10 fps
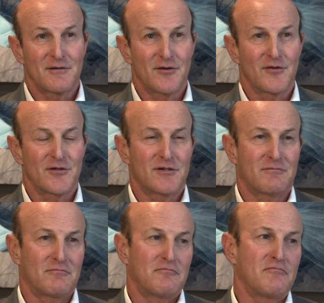There's
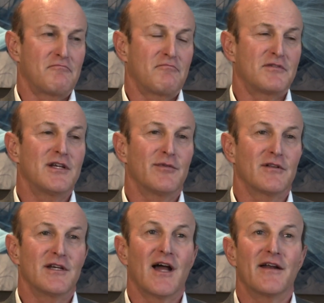
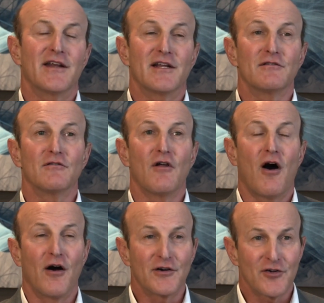typically not any
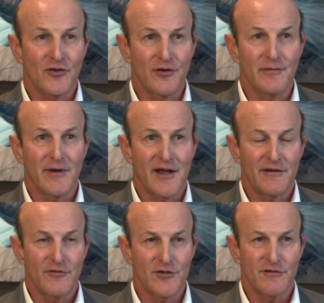long-term
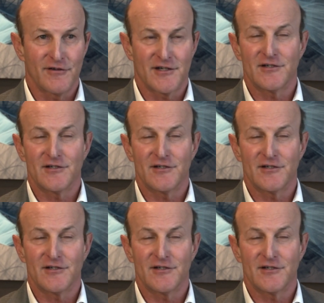adverse effects.